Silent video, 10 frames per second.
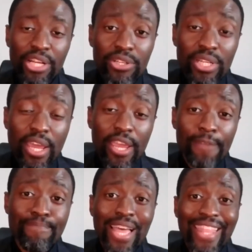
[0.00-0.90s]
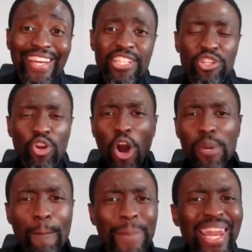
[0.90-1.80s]
today that as
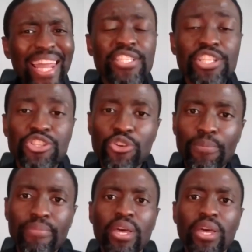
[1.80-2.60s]
God blesses you,